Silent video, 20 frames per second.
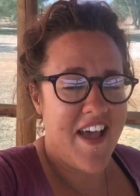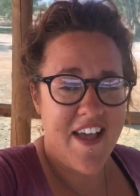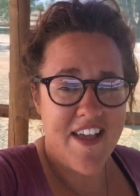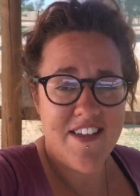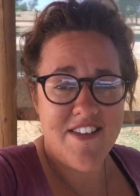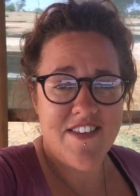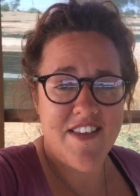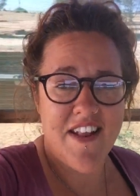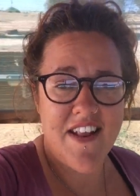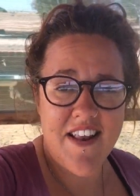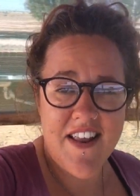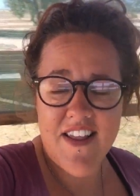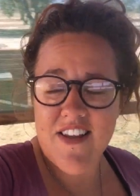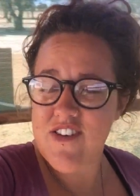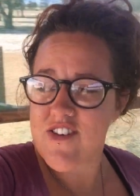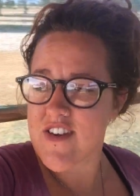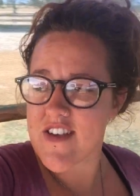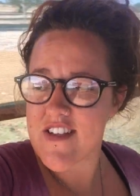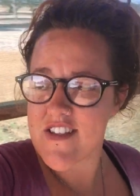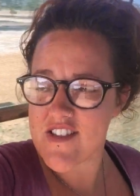it's
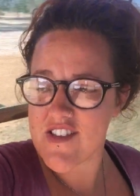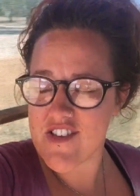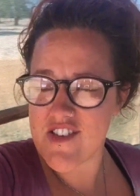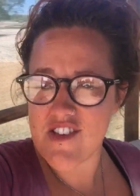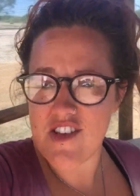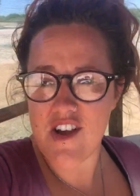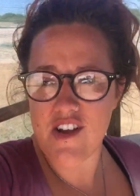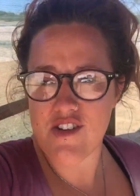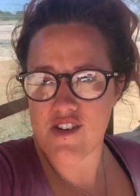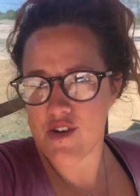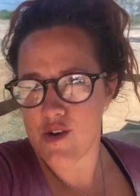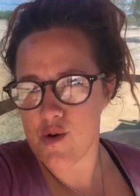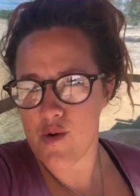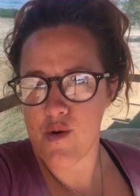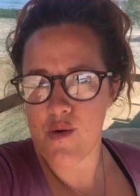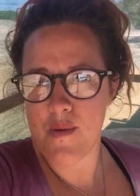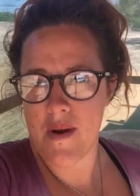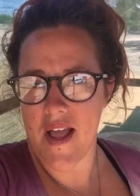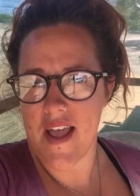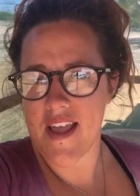literally it's such a
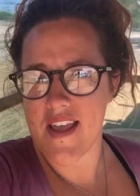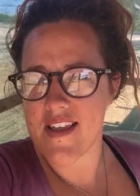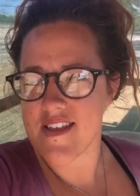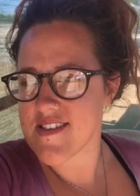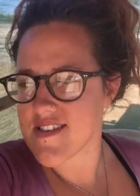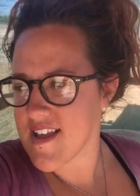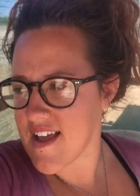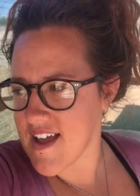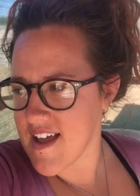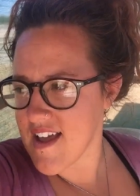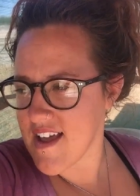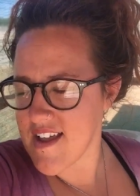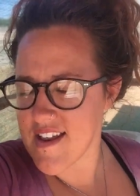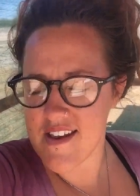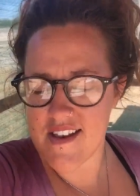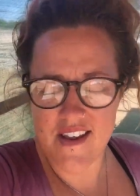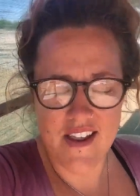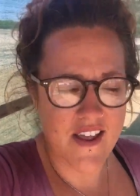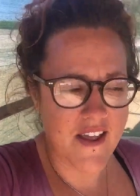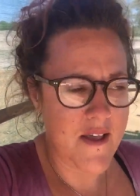cool place
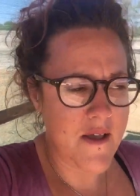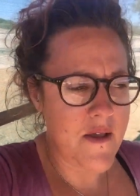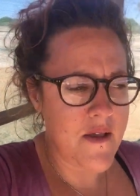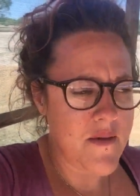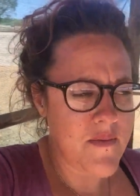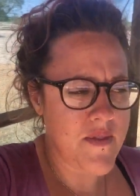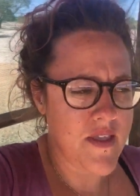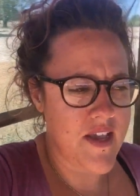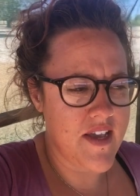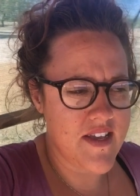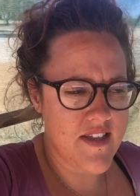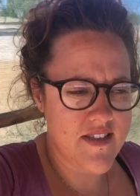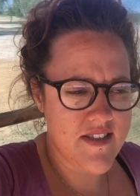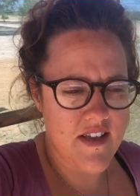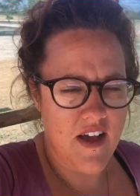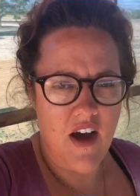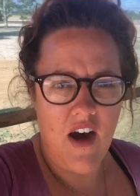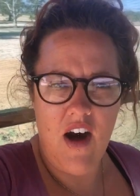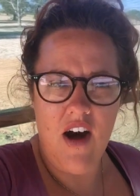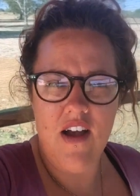and it's
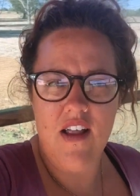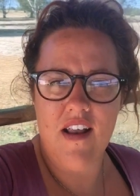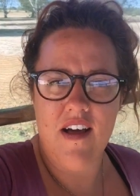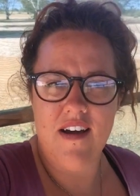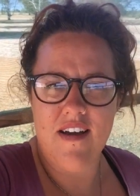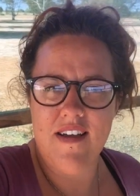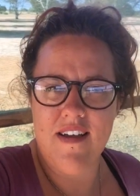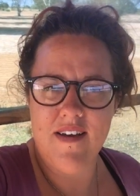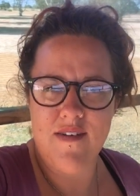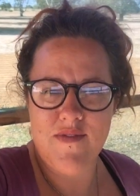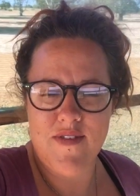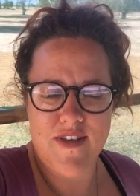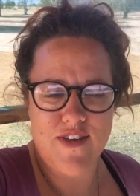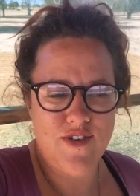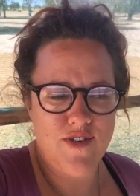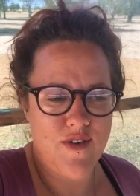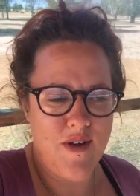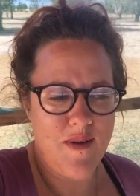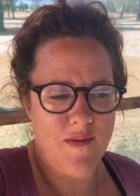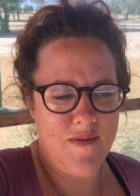a highlight of
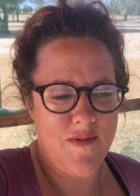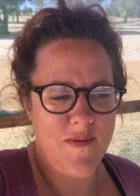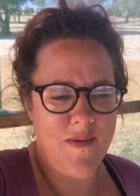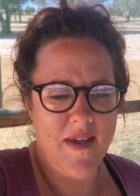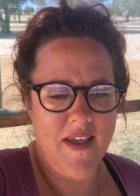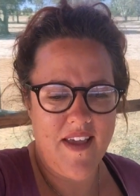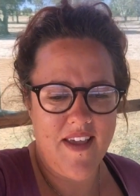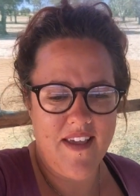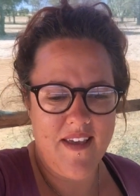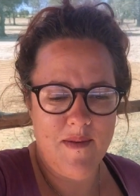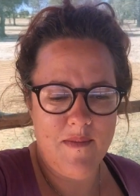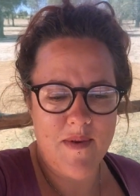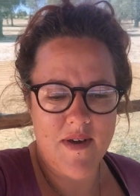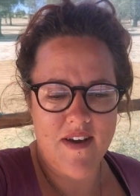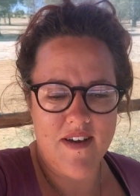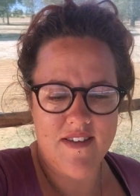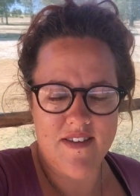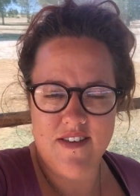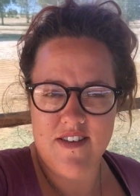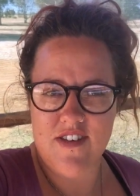this trip for me
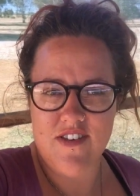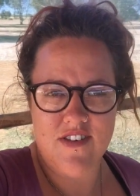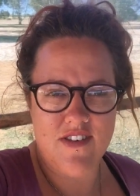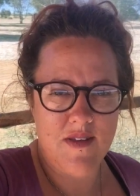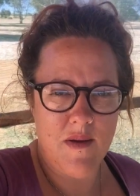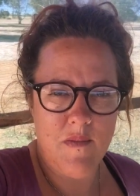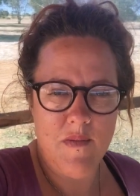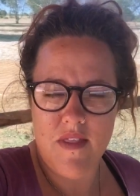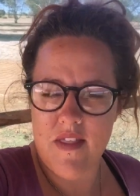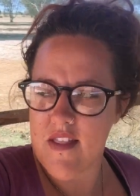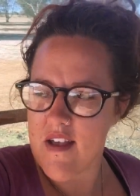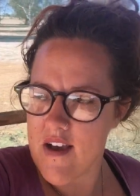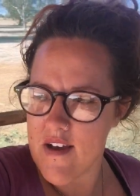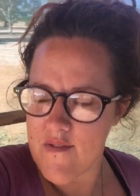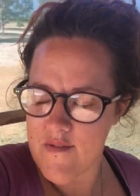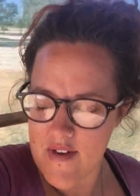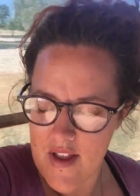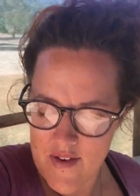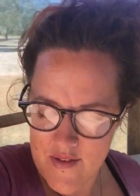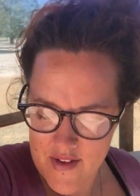because it's just something that
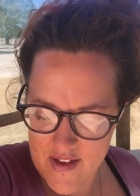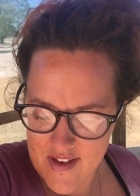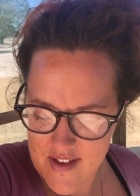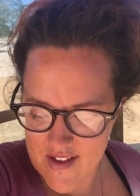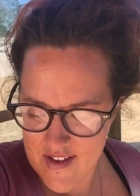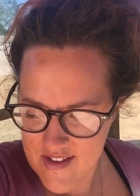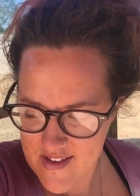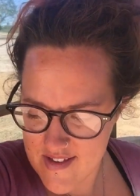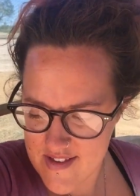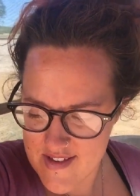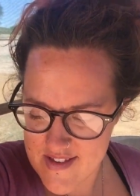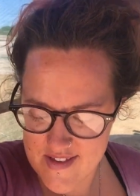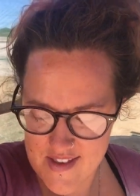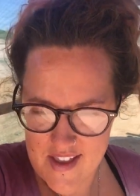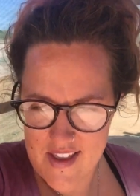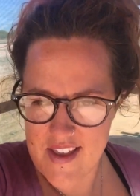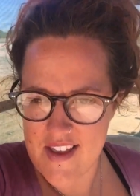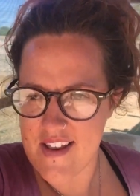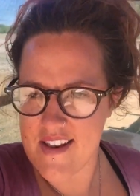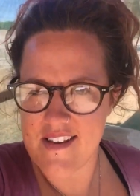I've never
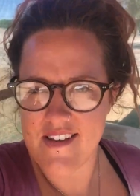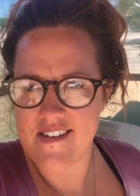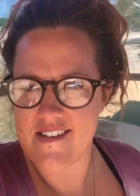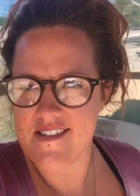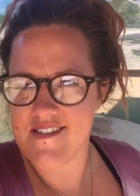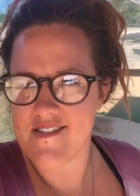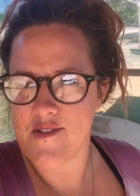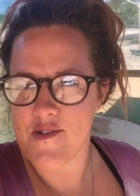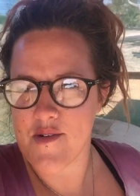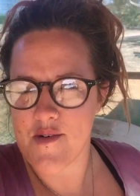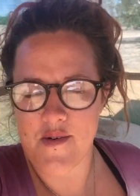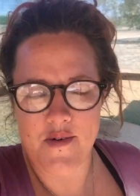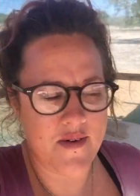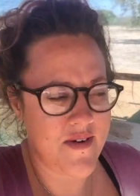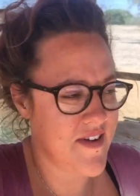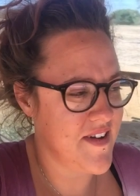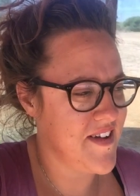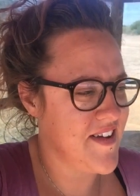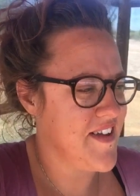seen or